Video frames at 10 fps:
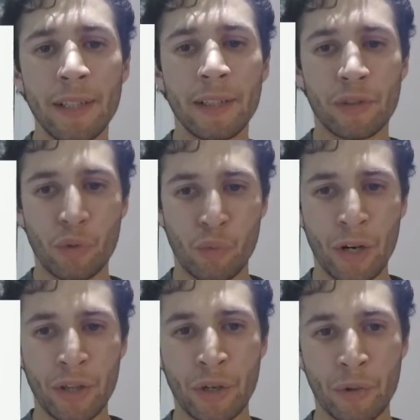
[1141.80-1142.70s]
to
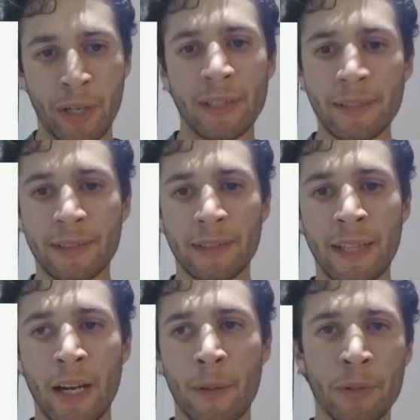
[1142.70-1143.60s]
where there is
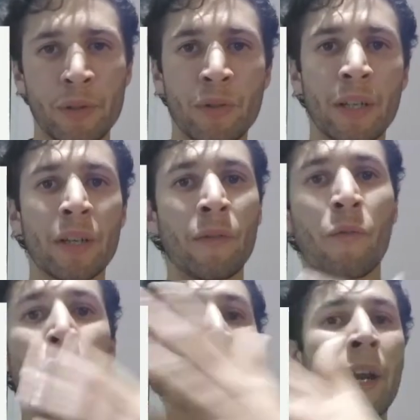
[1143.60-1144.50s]
that opportunity
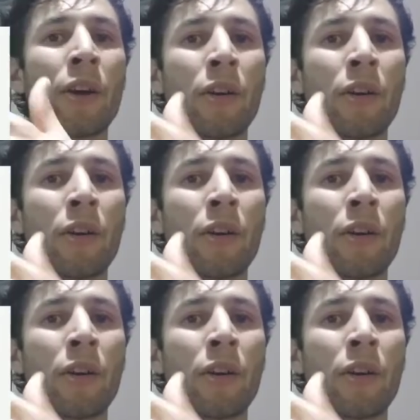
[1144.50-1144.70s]
of where